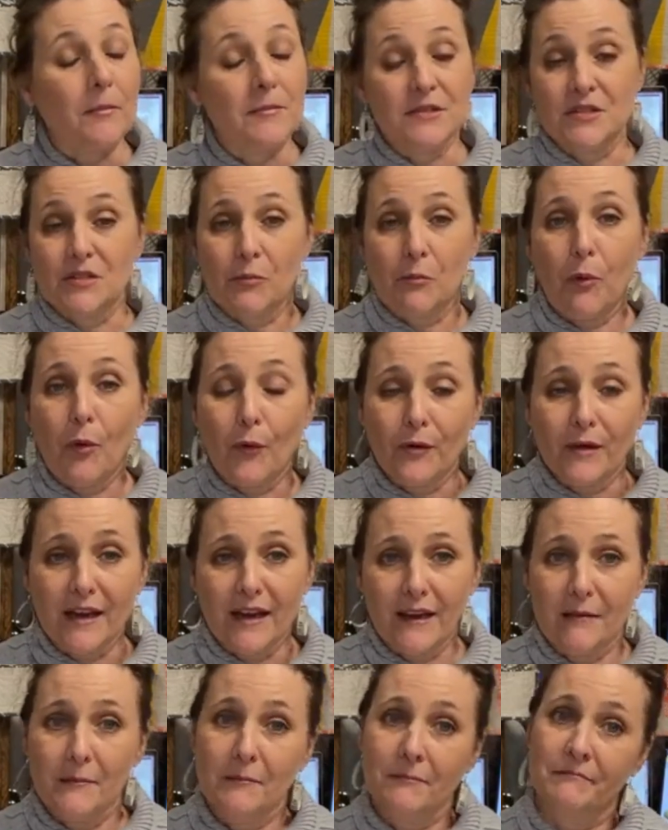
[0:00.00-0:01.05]

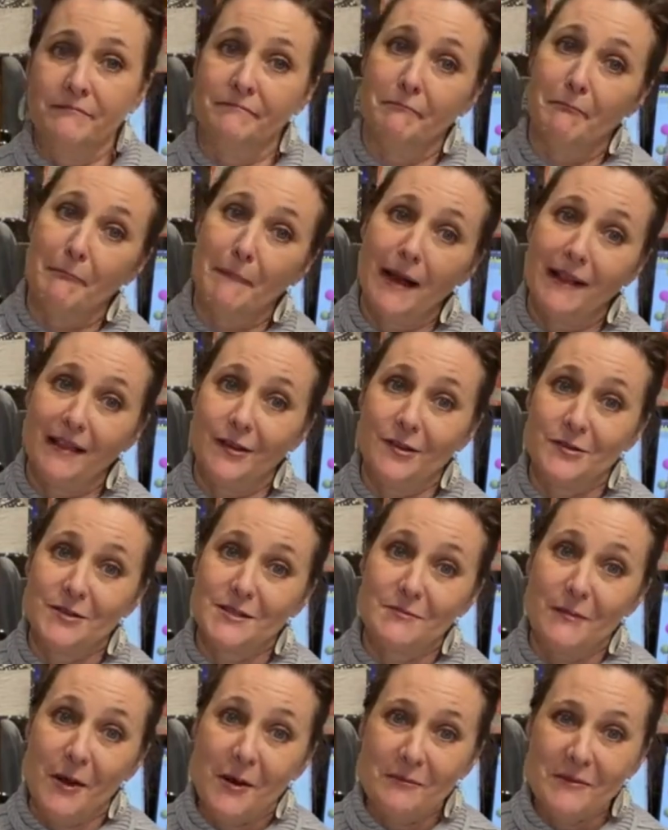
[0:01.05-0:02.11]
supporting my little
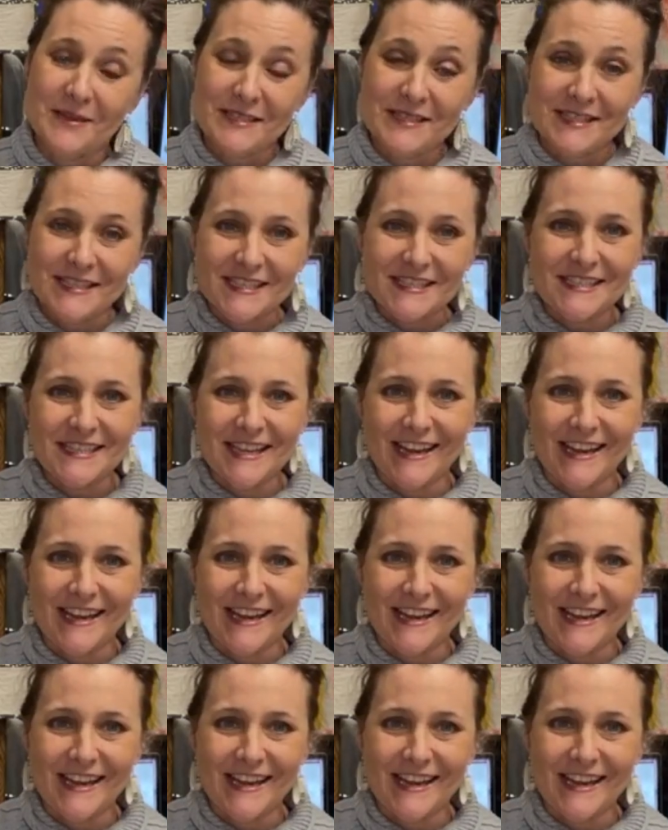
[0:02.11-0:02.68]
small business,